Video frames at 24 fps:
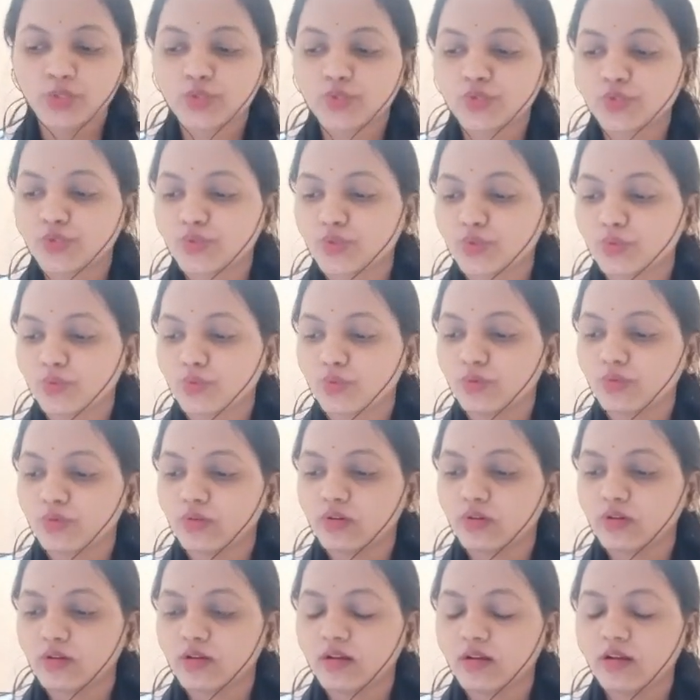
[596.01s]
So
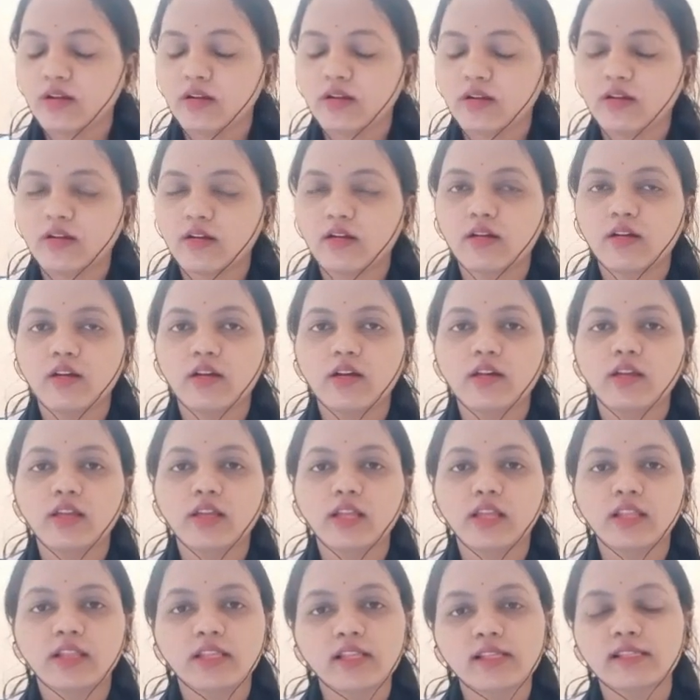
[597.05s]

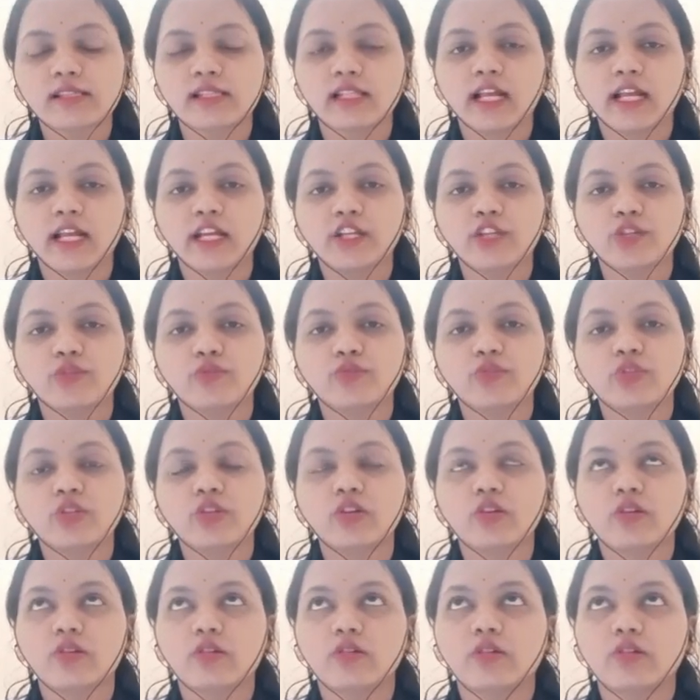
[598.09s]
in this slide you would